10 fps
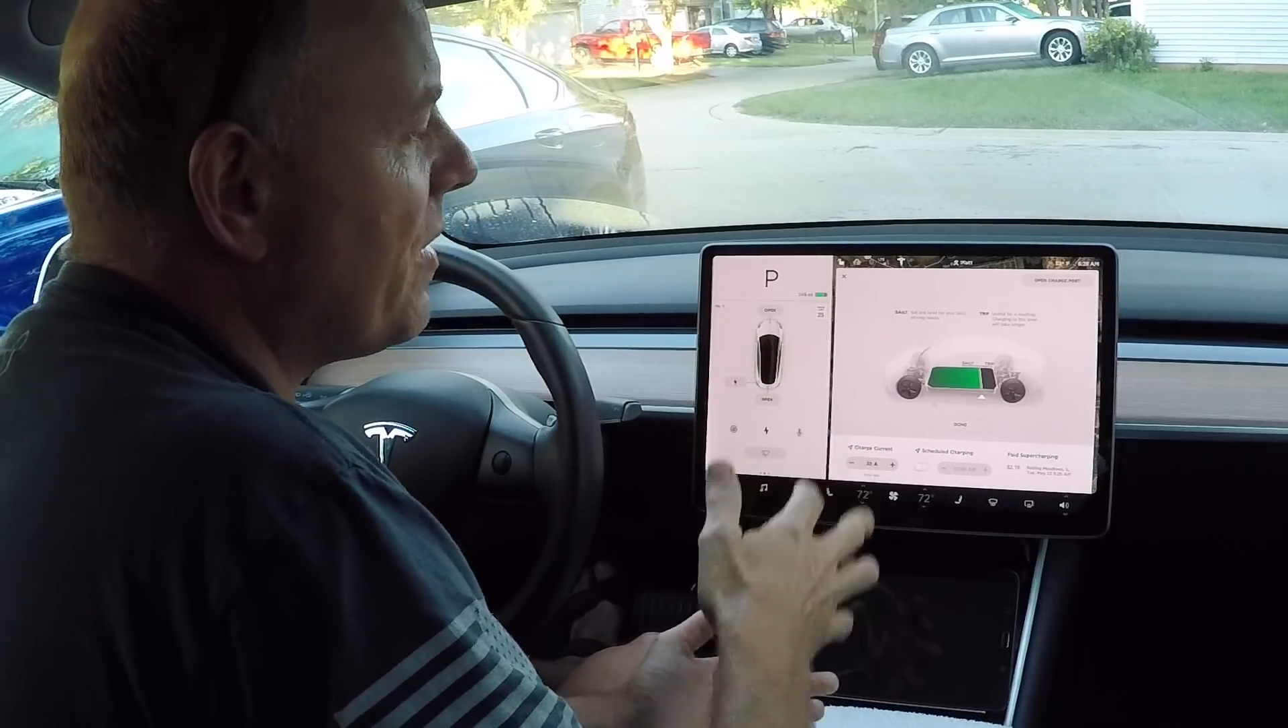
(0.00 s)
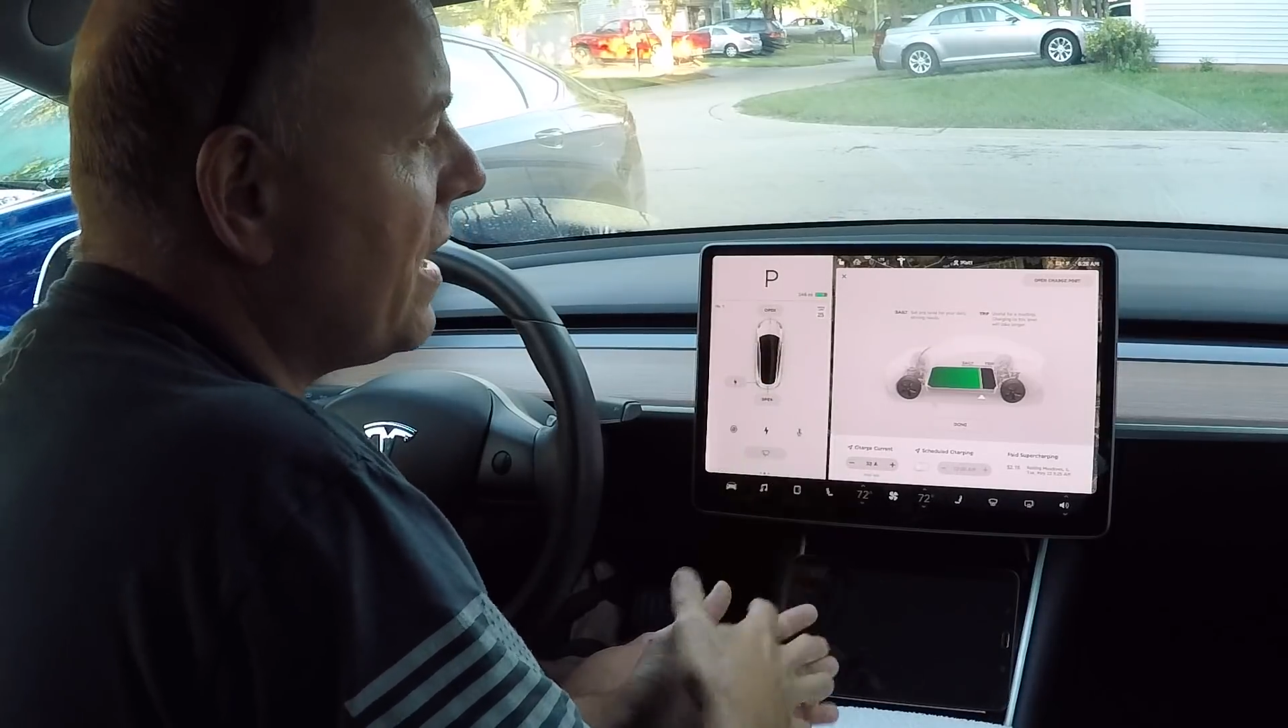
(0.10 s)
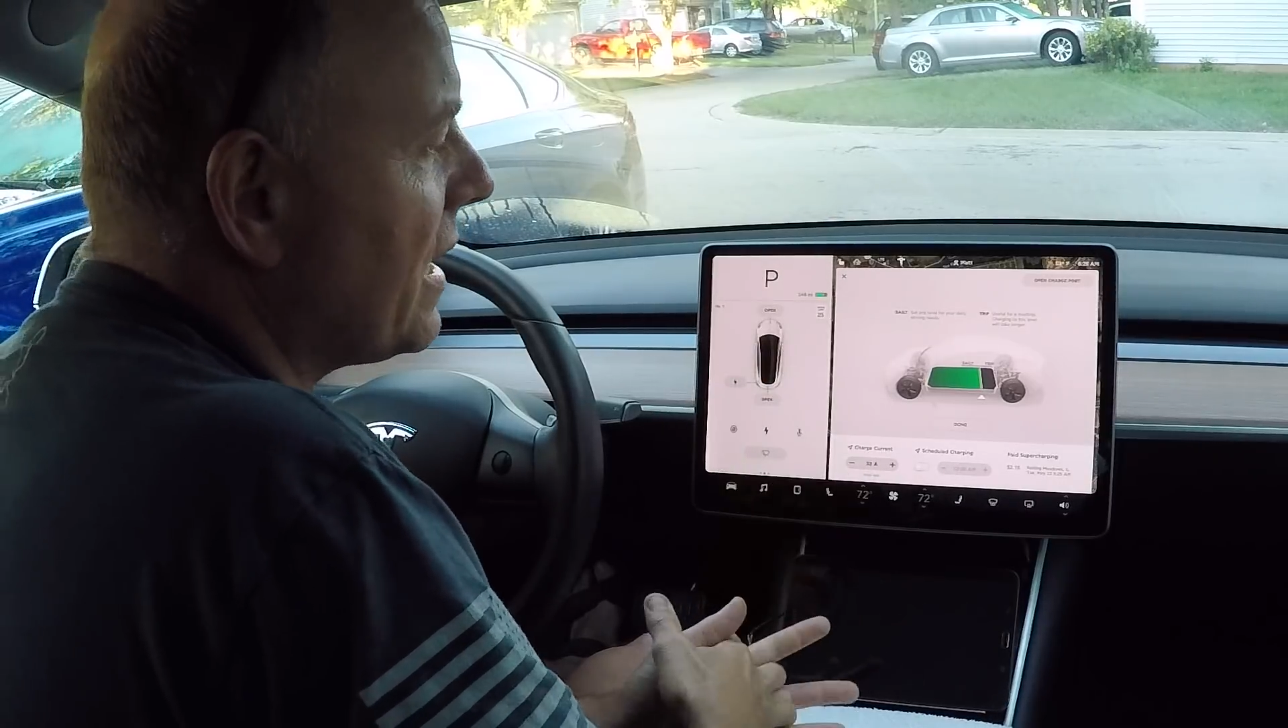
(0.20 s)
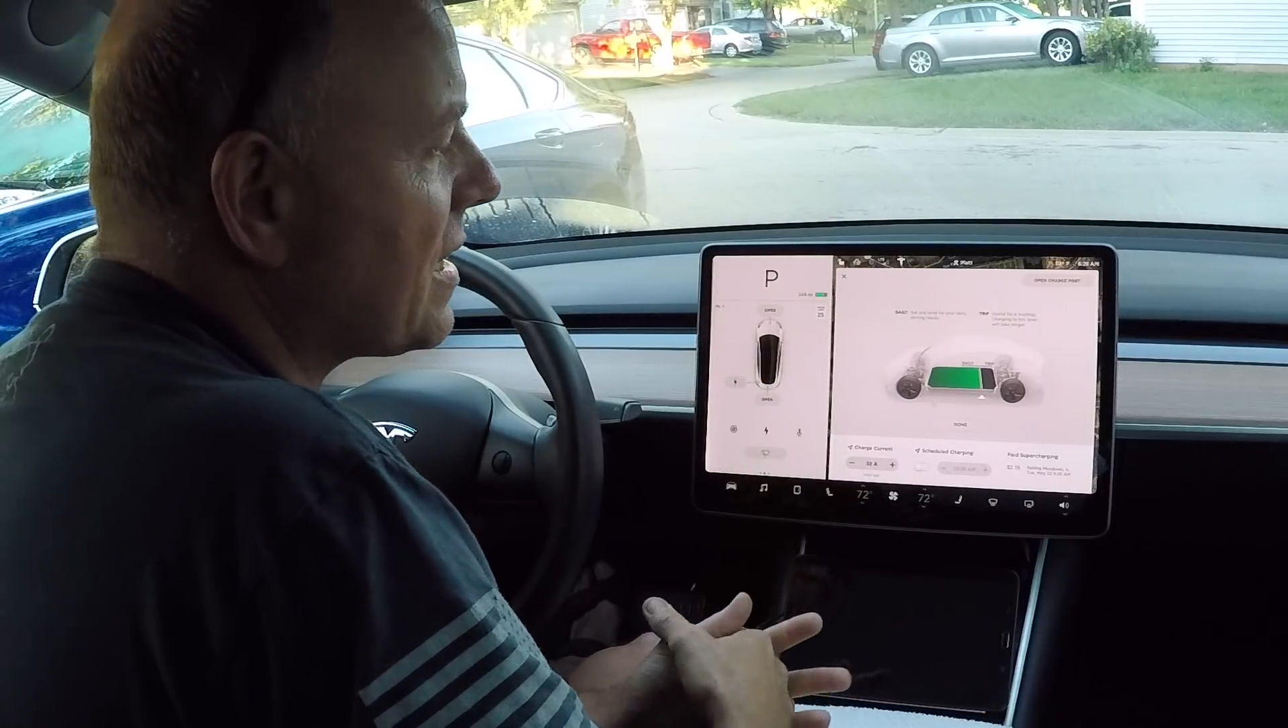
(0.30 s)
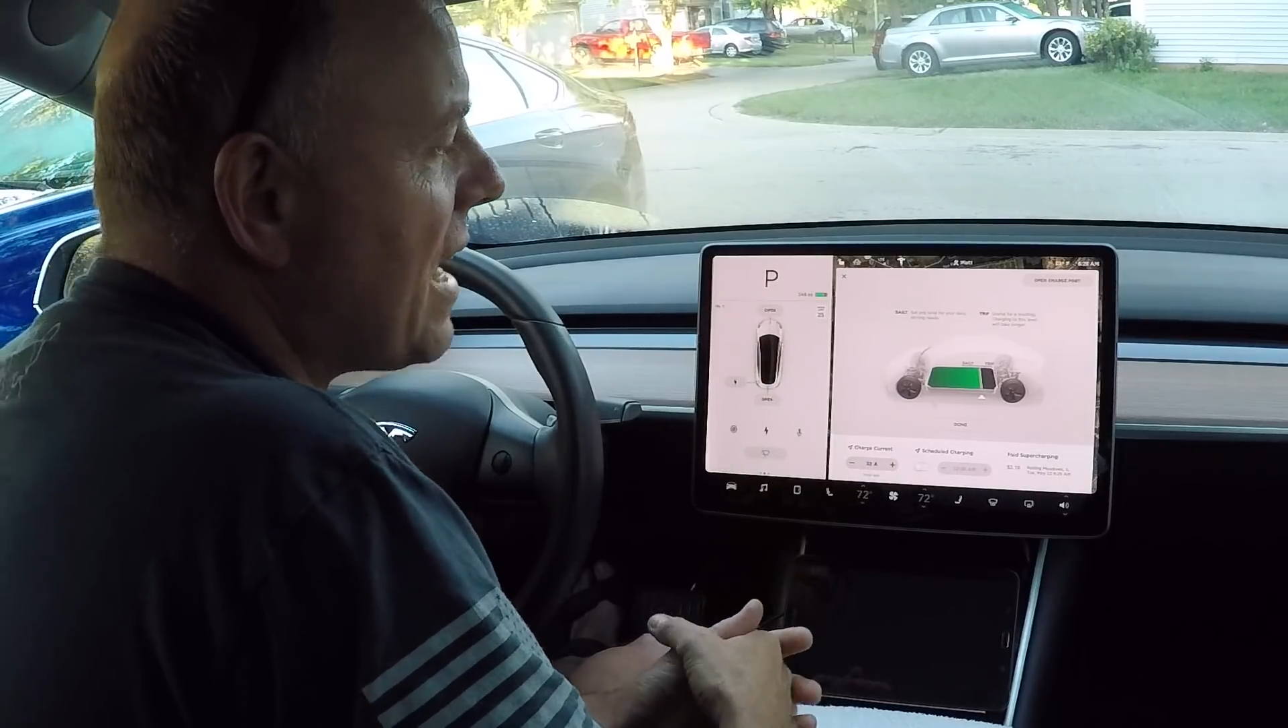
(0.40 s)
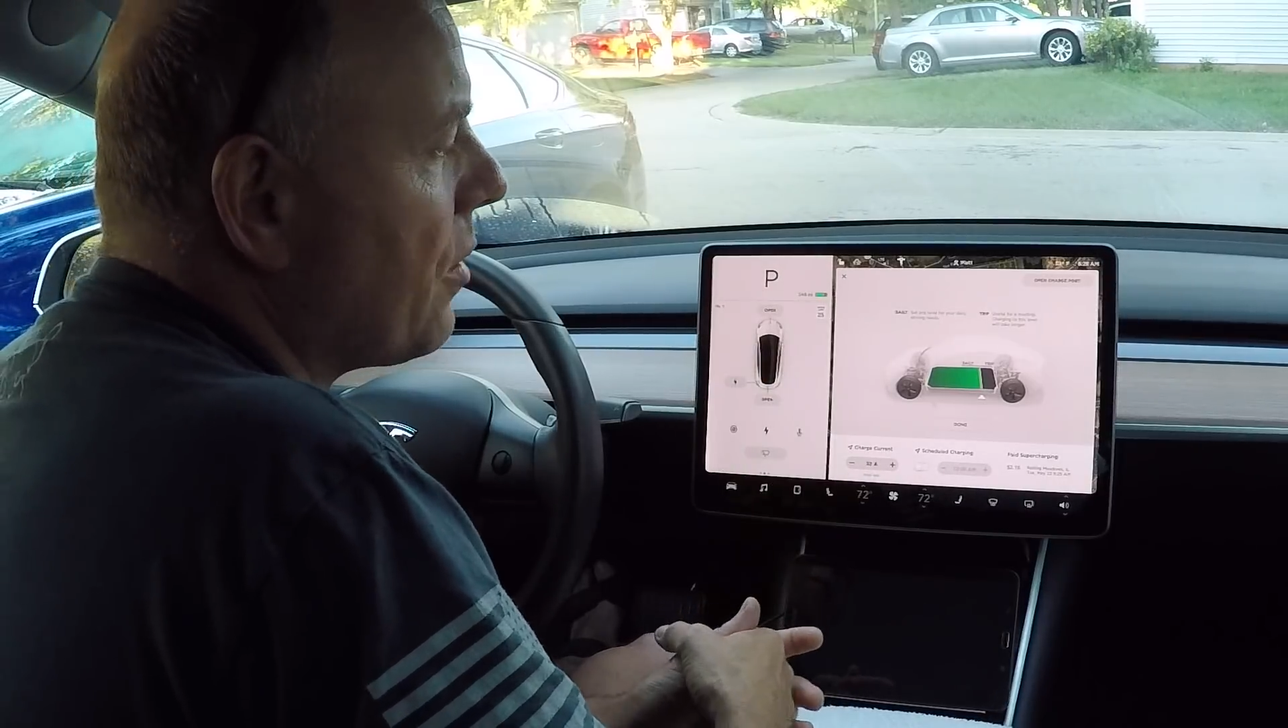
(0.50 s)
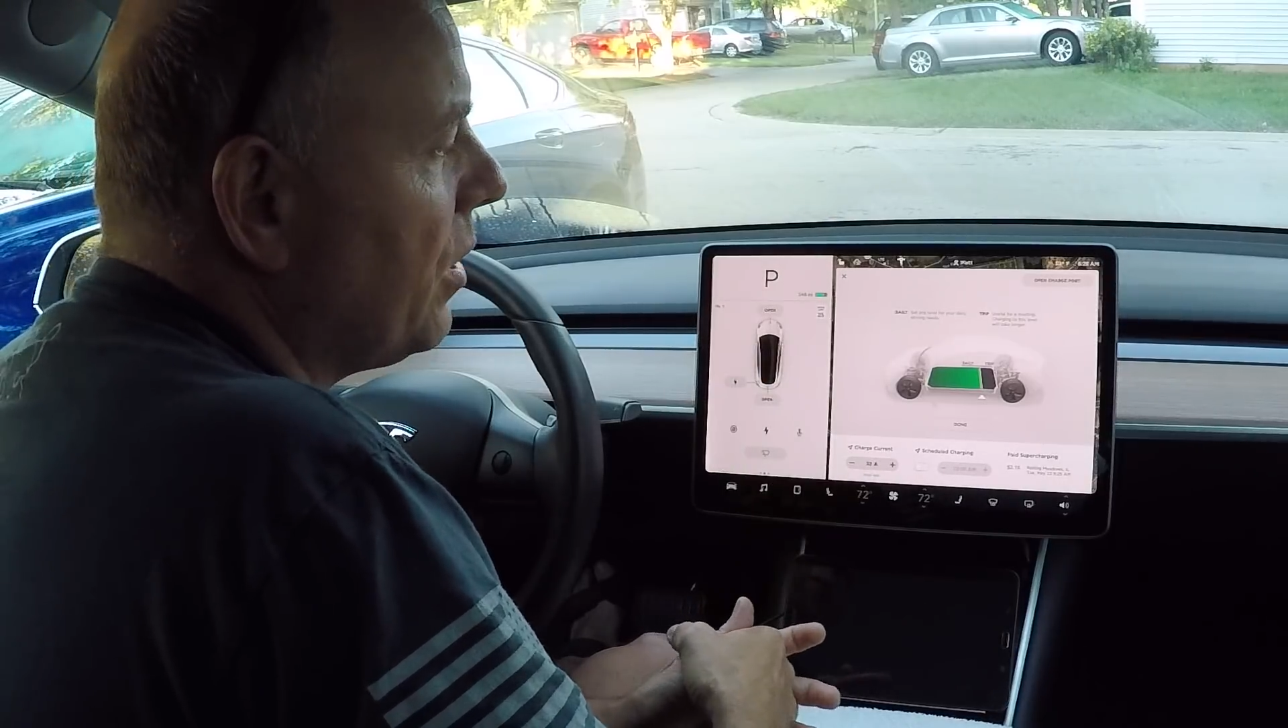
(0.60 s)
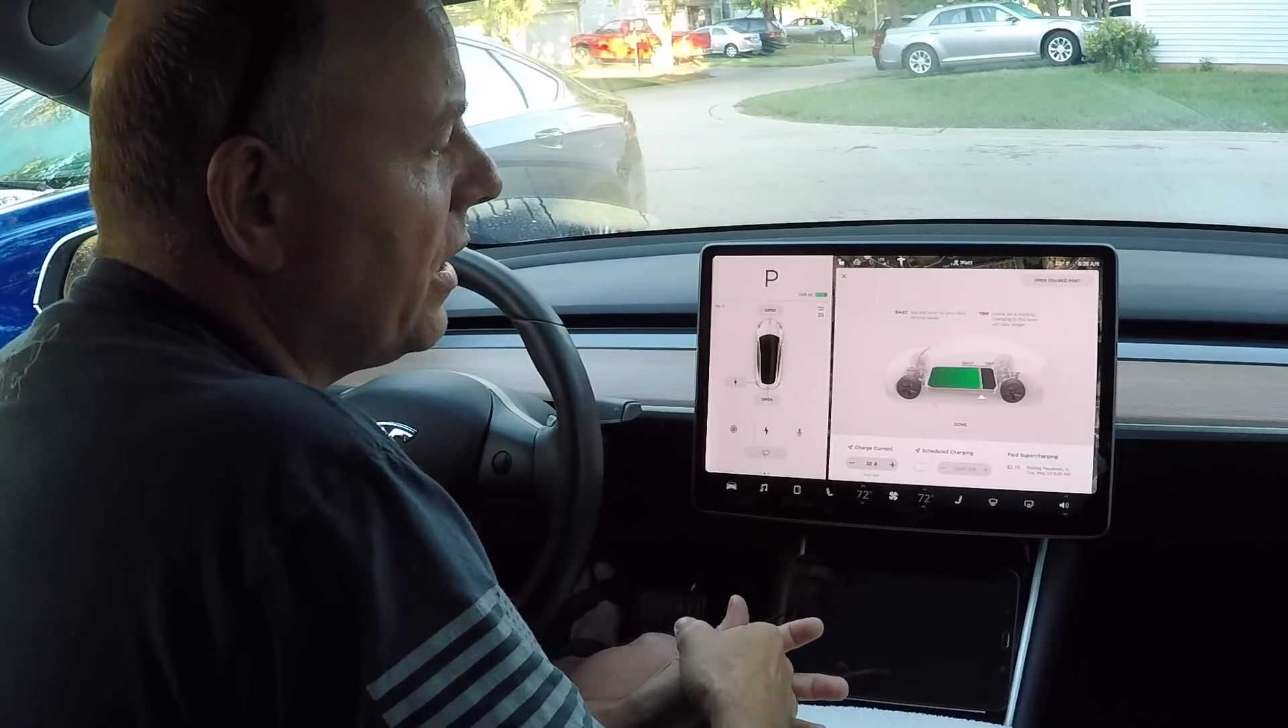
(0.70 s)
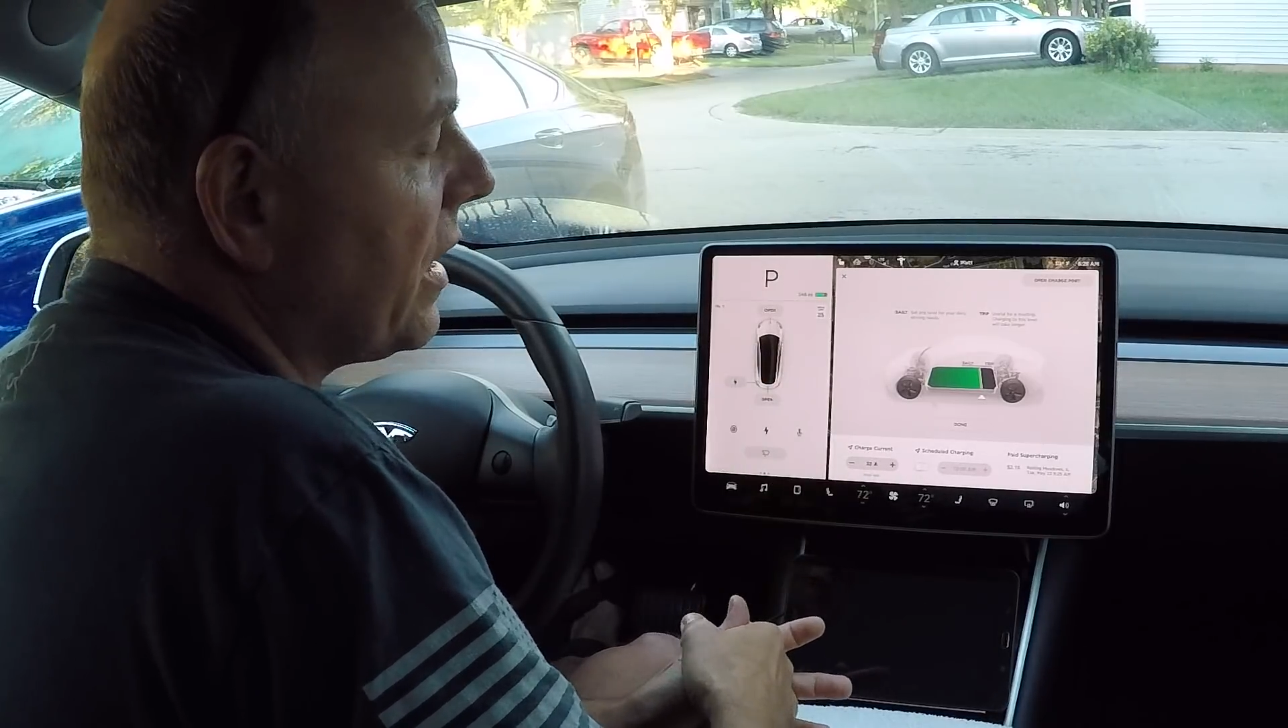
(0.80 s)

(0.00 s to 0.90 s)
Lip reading: It's not really